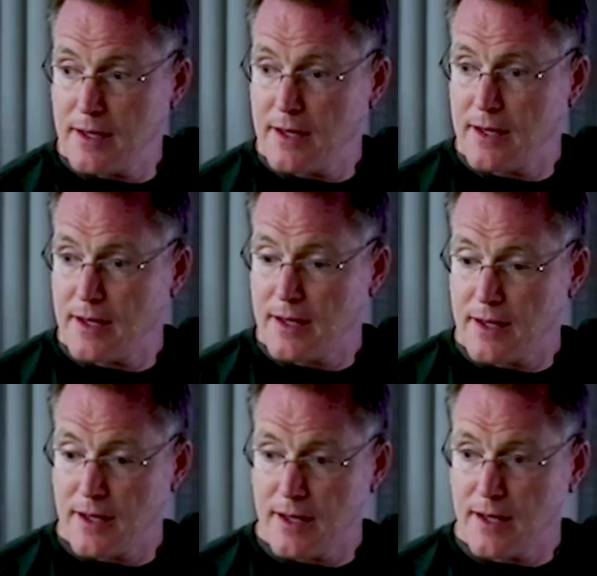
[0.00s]

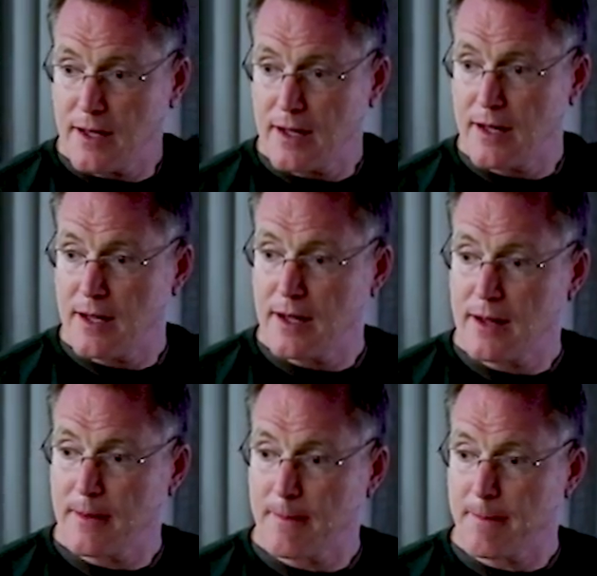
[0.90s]
[no speech]